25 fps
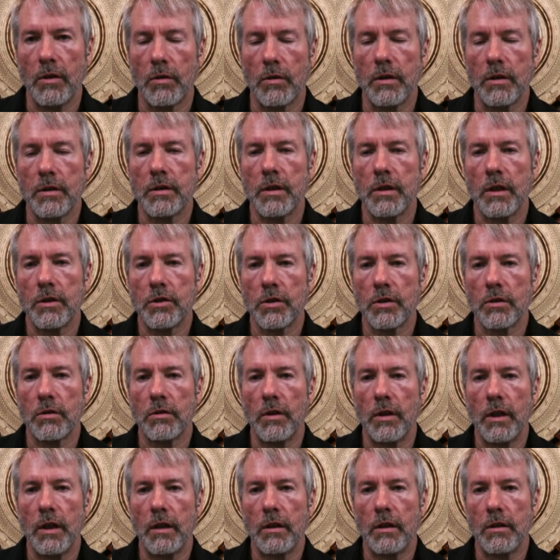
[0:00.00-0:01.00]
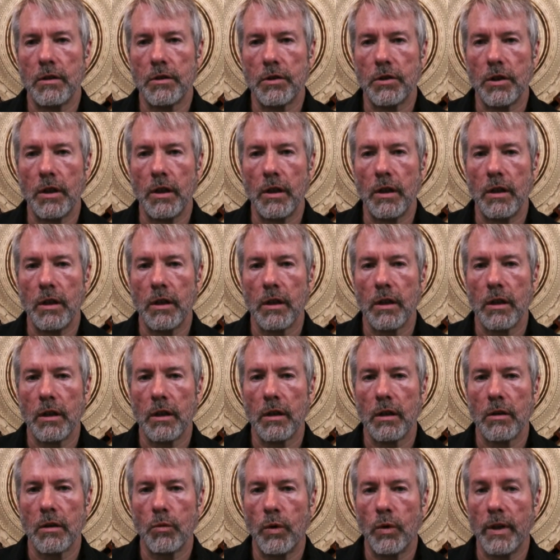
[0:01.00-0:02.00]
or digital energy
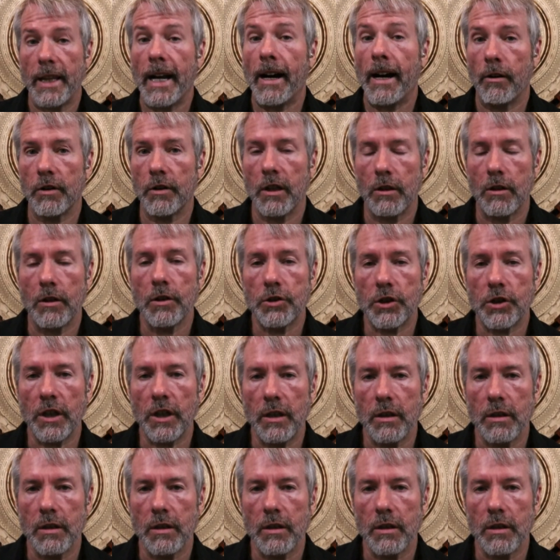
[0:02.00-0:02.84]
without energy.